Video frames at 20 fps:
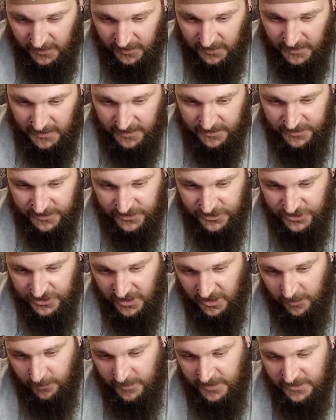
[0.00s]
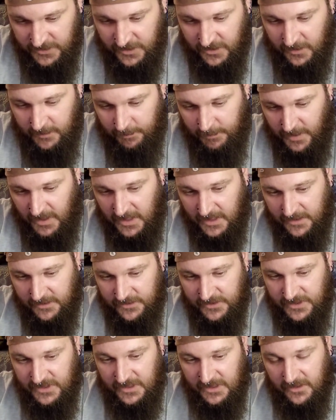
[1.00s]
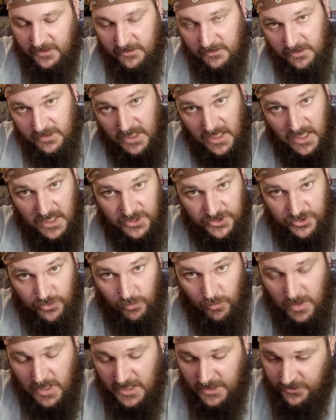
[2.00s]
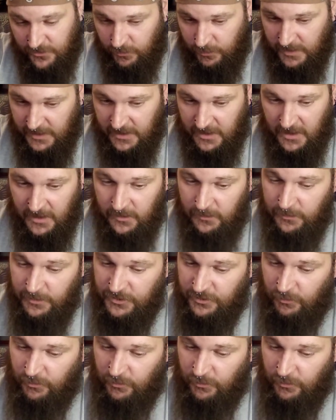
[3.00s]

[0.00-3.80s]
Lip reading: Got us a Shelmet, Fonseer, Watch, we know.